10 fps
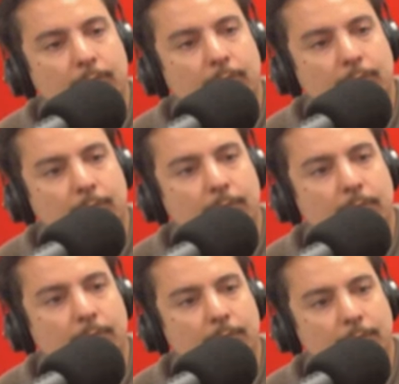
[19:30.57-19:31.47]

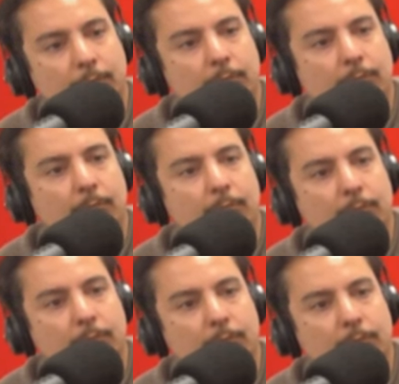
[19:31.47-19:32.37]

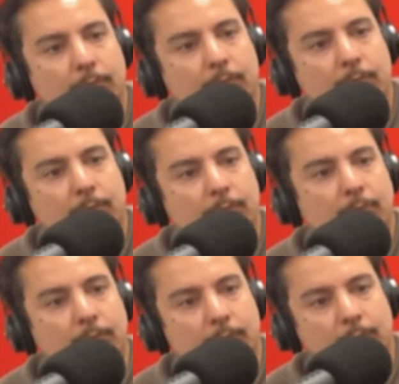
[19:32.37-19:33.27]

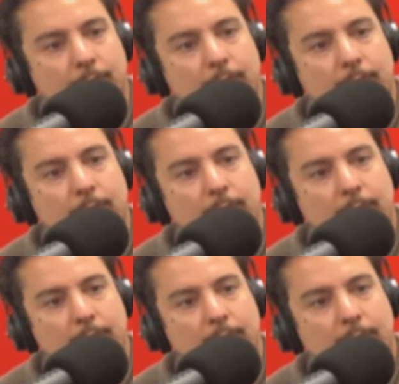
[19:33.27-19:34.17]

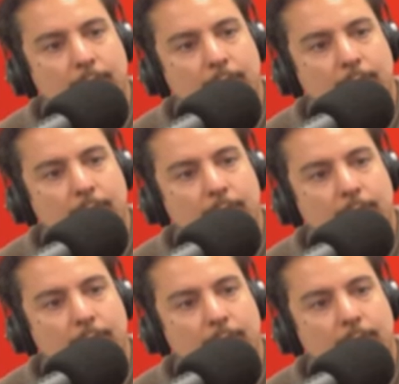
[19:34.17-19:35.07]

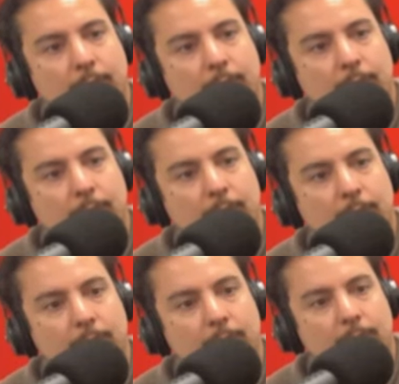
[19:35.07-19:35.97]
No words are spoken by the person on screen.